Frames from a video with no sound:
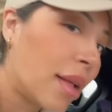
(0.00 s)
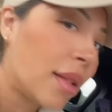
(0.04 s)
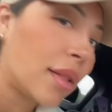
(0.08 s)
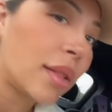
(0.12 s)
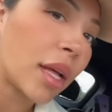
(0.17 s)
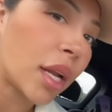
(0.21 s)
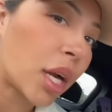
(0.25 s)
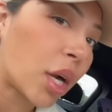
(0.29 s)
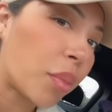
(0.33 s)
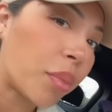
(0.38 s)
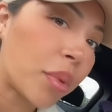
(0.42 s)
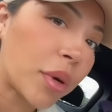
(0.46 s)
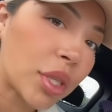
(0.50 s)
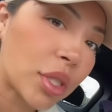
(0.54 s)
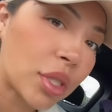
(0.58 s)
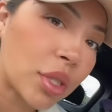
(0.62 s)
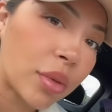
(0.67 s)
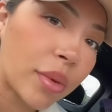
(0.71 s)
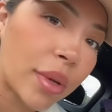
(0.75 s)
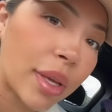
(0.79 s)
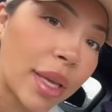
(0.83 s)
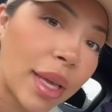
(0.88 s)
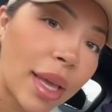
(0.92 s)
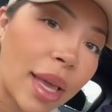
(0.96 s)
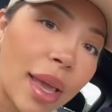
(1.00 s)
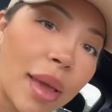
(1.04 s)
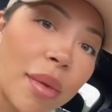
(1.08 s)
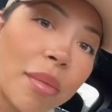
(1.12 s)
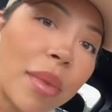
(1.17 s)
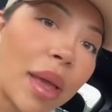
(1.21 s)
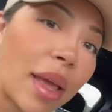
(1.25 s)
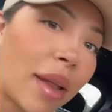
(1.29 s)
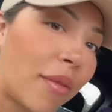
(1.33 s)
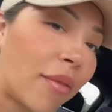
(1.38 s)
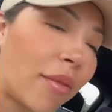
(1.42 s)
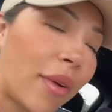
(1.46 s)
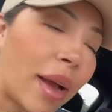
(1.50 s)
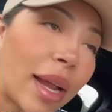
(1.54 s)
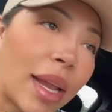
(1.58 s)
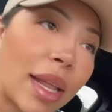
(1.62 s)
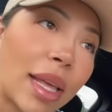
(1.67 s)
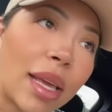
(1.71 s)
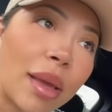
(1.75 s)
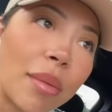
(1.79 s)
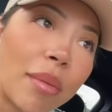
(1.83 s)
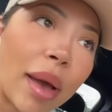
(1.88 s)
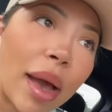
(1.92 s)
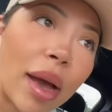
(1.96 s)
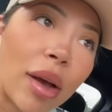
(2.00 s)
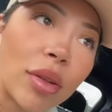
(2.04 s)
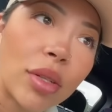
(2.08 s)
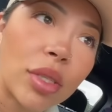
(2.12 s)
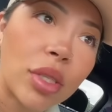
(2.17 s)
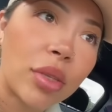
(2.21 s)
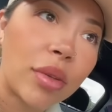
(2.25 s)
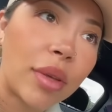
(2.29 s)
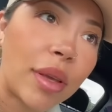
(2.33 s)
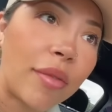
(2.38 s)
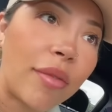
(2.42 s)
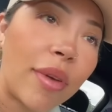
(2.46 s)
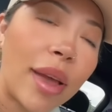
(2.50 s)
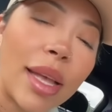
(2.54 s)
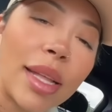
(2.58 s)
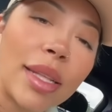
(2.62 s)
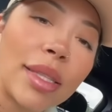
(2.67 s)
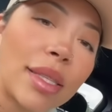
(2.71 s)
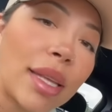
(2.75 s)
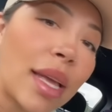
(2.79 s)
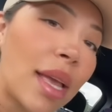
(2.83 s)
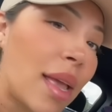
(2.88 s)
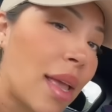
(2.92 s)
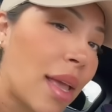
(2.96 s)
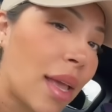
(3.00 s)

that are pursuing him, inviting him out to events,